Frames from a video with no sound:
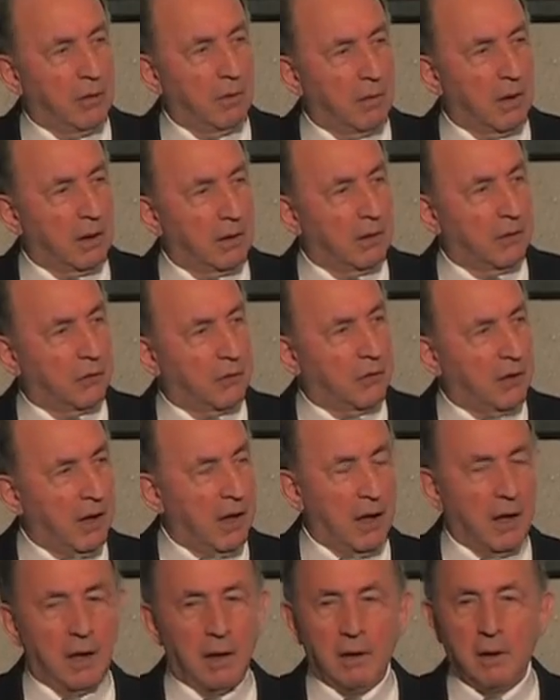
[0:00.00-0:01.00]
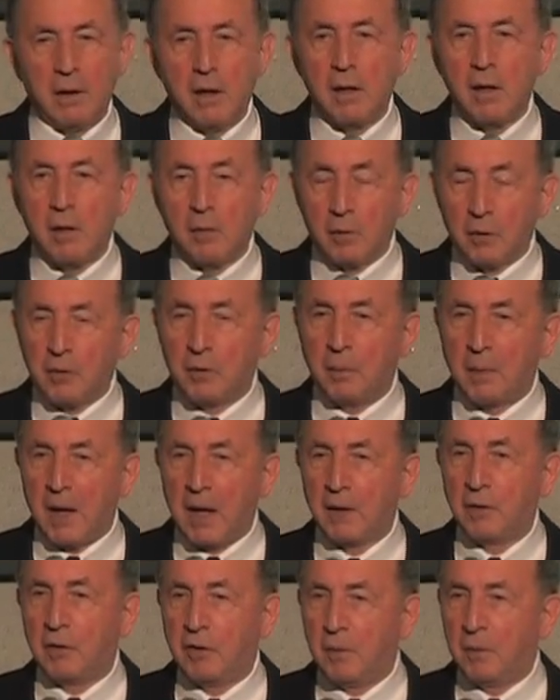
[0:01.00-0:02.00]
you understand that the
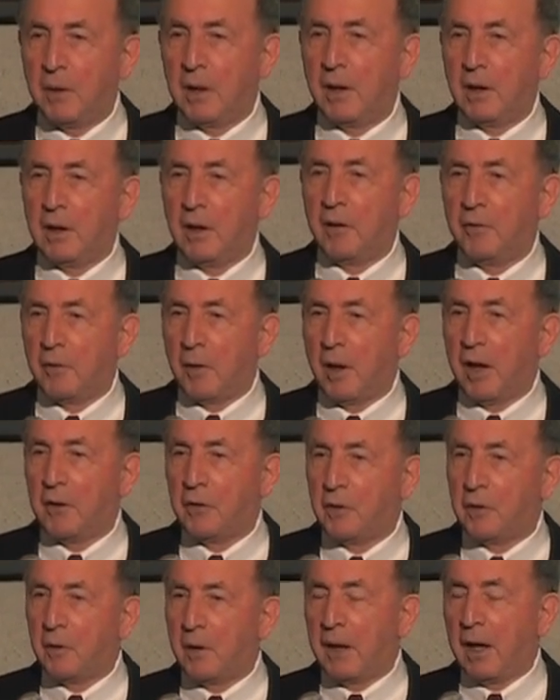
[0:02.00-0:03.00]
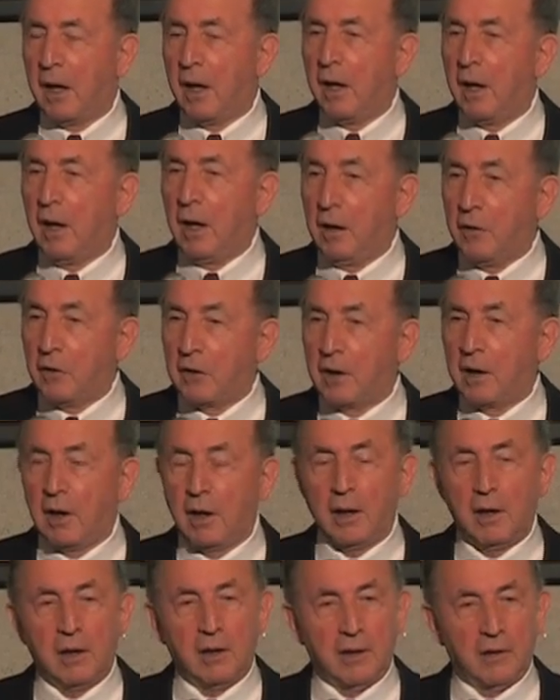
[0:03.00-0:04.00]
responsibility for SOA is
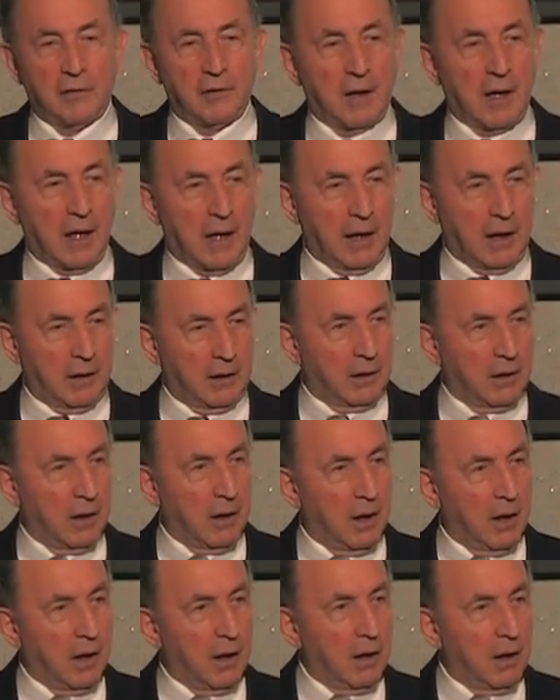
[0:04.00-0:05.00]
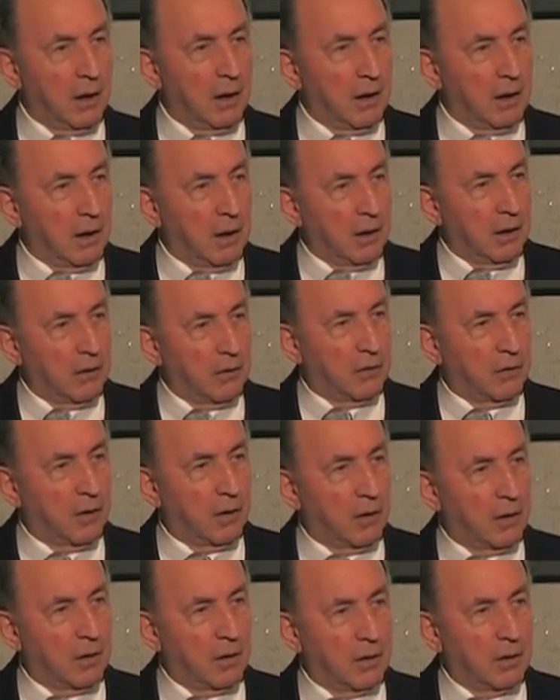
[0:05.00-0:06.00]
clearly defined.
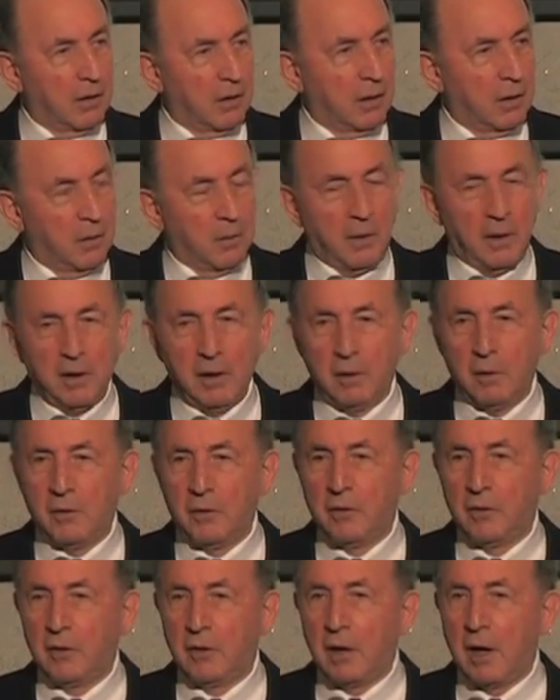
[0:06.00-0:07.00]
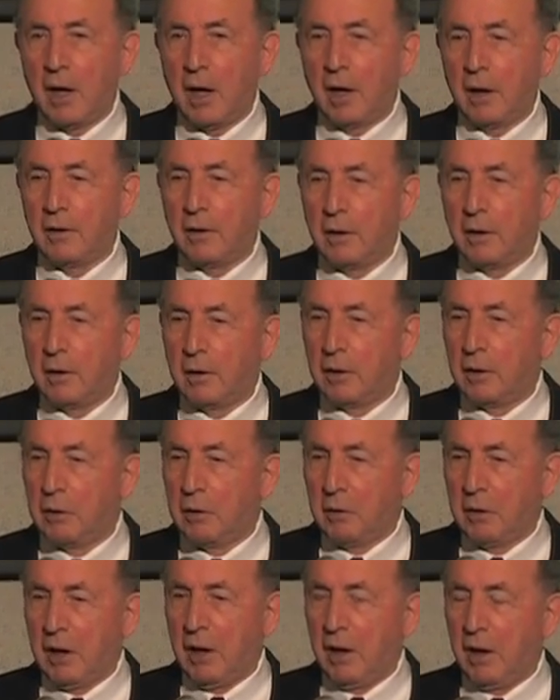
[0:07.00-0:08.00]
So when you start
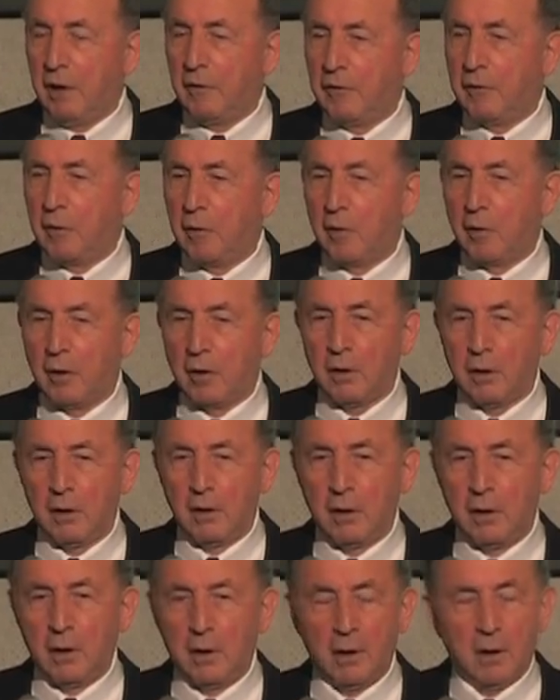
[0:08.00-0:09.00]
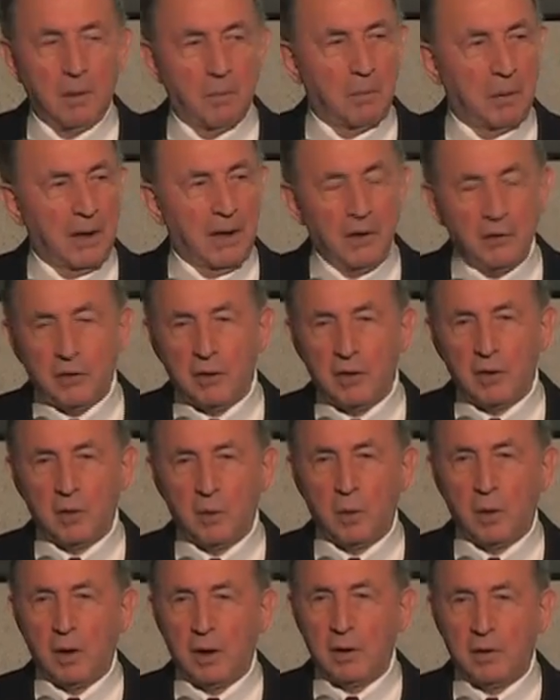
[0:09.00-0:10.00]
looking for places
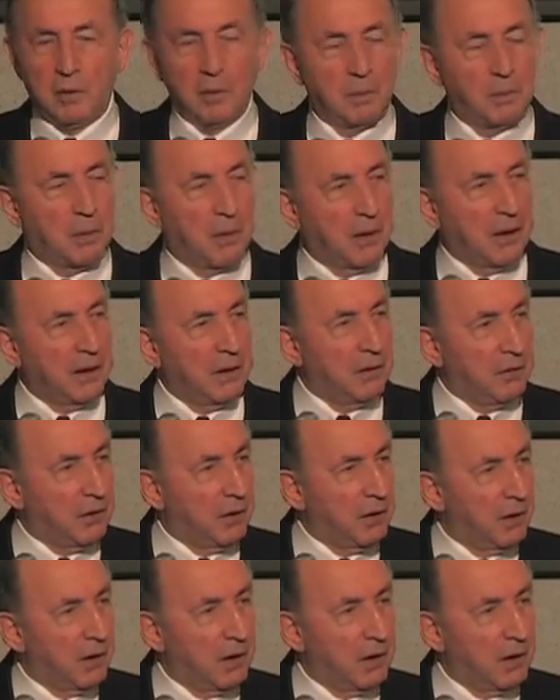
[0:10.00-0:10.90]
where to point,